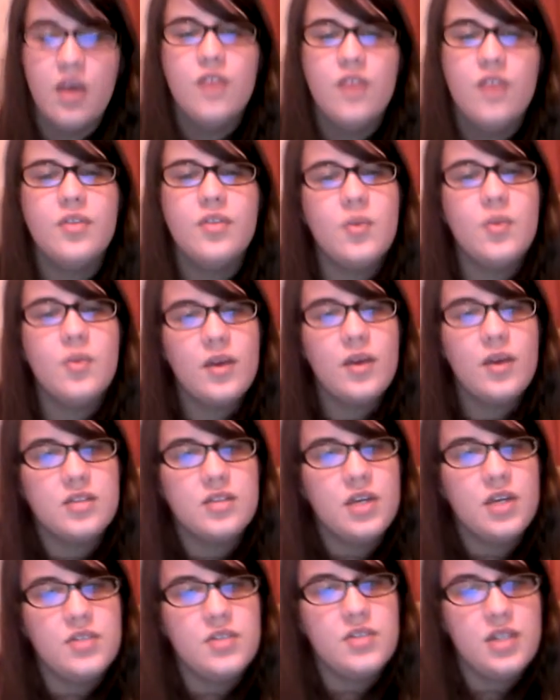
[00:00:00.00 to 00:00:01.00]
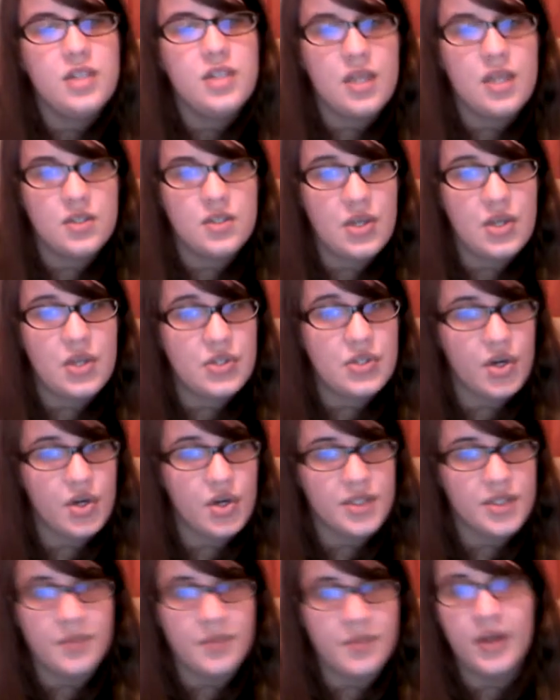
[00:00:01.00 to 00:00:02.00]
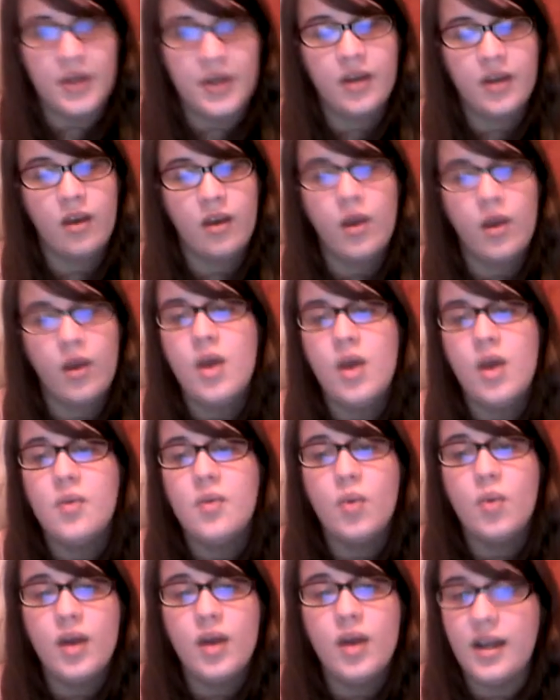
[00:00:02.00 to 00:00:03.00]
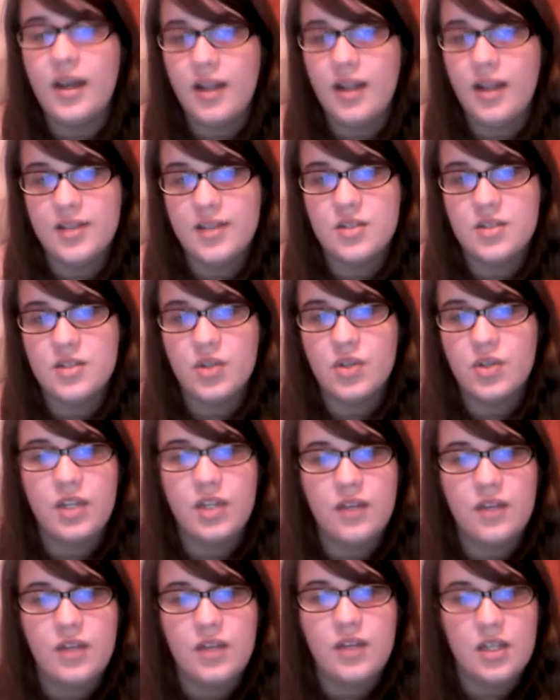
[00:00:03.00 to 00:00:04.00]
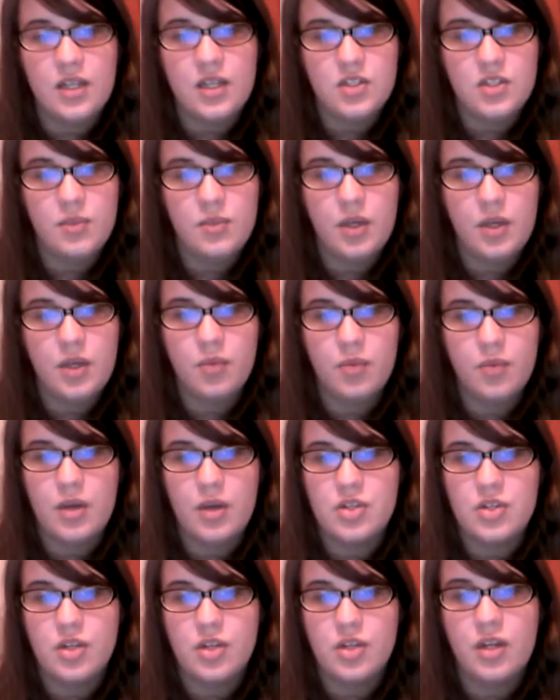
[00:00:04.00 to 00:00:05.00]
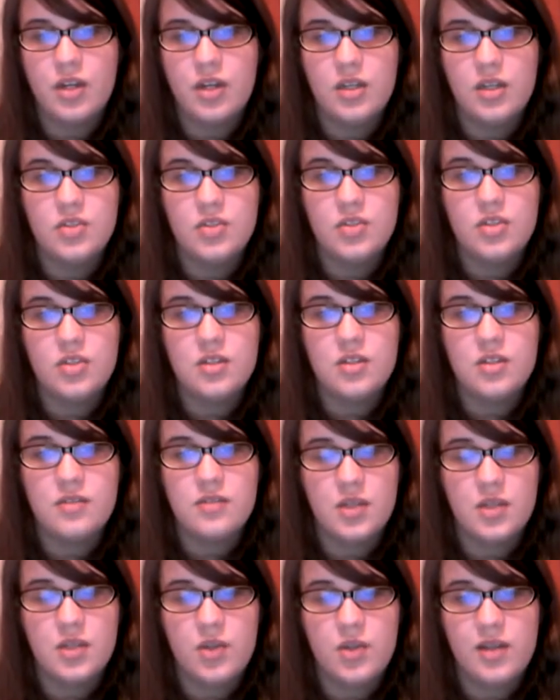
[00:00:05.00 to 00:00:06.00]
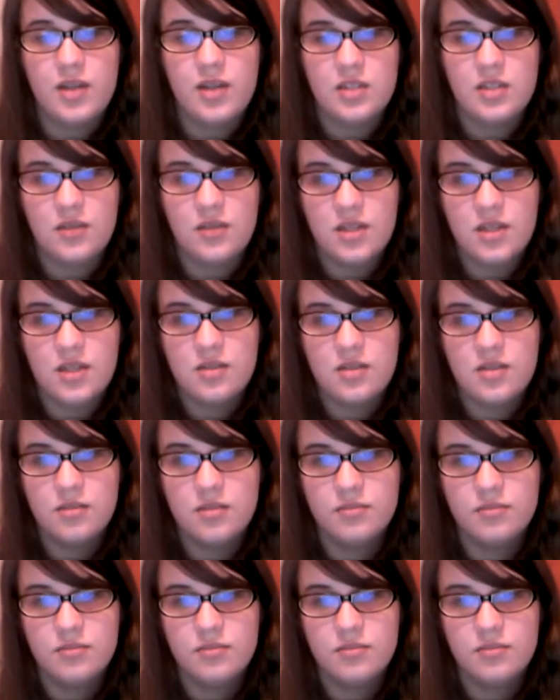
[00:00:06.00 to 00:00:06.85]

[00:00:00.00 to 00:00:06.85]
From the West Coast to the East Coast across America, more adolescents are giving in to peer pressure in interest of sexual activities.